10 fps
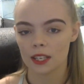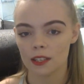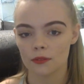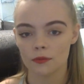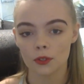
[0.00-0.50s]

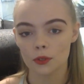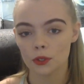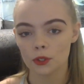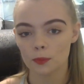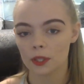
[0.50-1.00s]
of
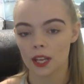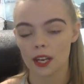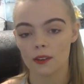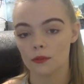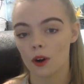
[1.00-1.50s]
food,
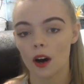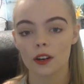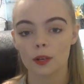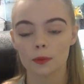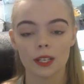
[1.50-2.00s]
plenty of
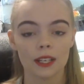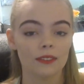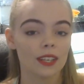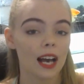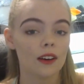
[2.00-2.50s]
water, plenty
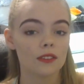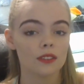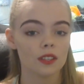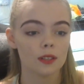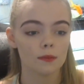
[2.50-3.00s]
of
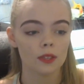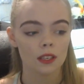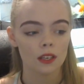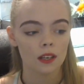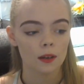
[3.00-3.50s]
calcium,
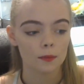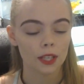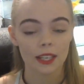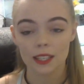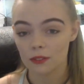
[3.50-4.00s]

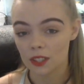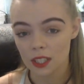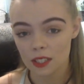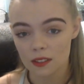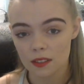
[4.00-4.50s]
plenty of
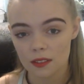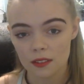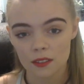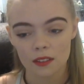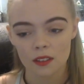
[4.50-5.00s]
heat,
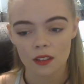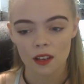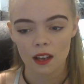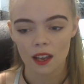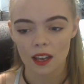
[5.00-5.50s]

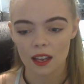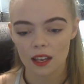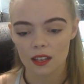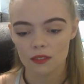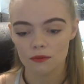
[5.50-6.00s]

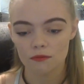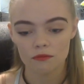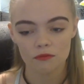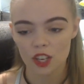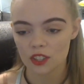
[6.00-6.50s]
and
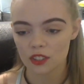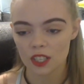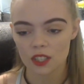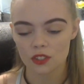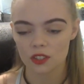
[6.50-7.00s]

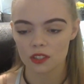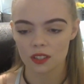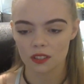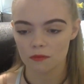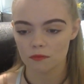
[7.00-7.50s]
ventilation,
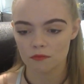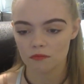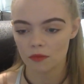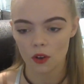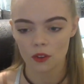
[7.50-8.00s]
and
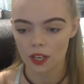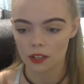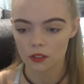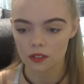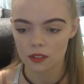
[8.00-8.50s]
all that
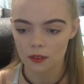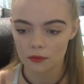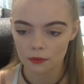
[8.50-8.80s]
good stuff.